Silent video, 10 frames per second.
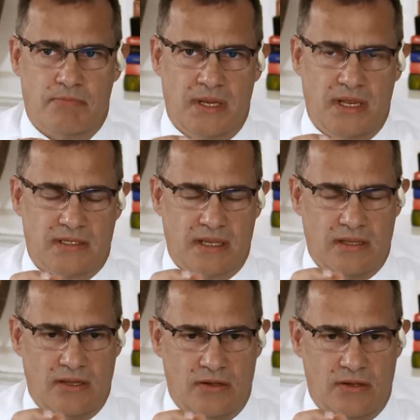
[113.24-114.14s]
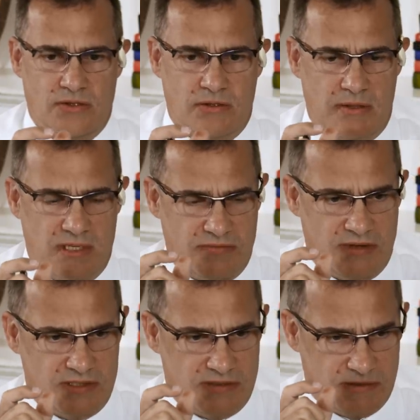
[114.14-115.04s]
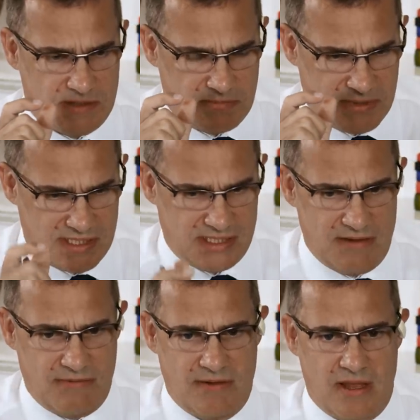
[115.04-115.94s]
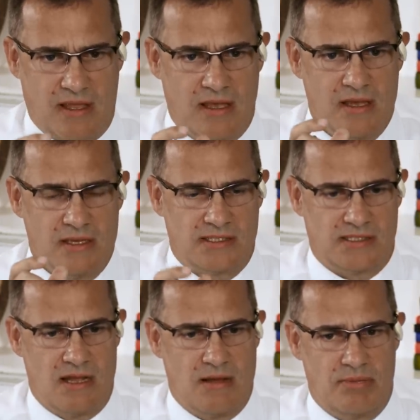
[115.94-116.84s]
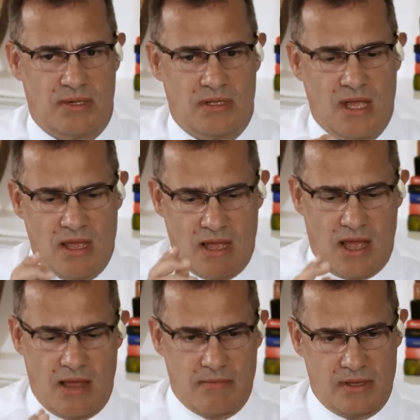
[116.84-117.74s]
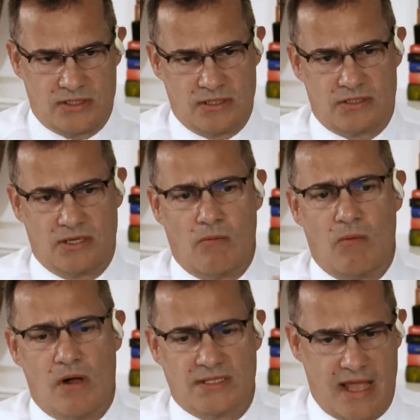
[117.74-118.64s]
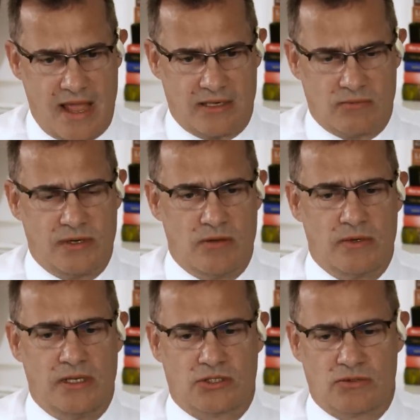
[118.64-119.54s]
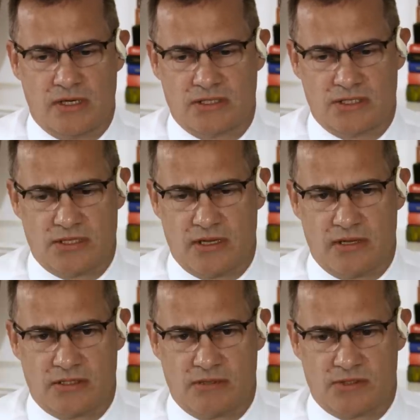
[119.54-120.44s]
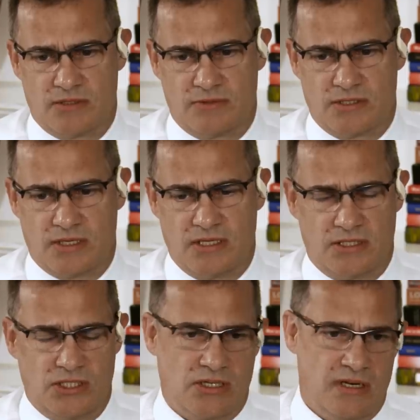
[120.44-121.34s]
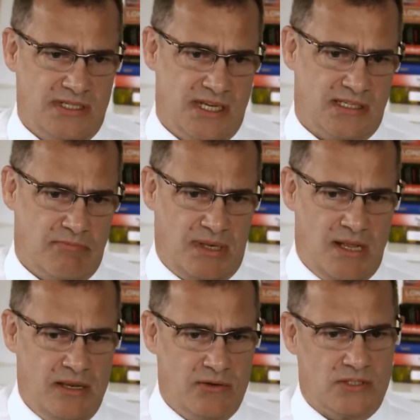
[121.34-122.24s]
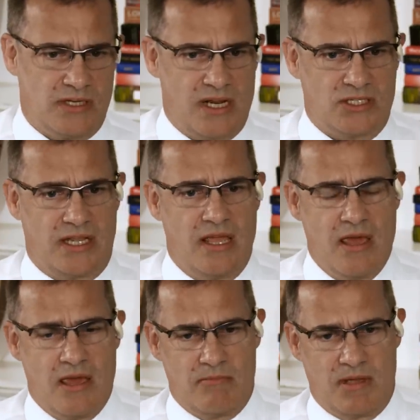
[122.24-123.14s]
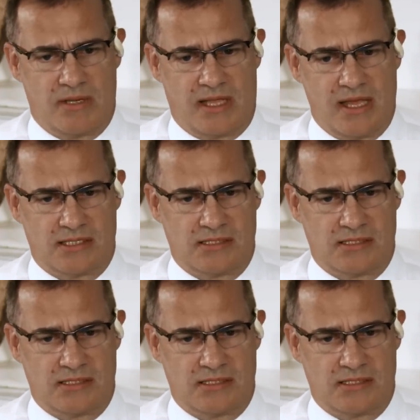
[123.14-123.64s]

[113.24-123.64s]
but it, you, you talked about this very specific sample. Um, to, to what end? What are, you, what are you trying to do in terms of just? Is it just going to test the plant, or is it actually be able to get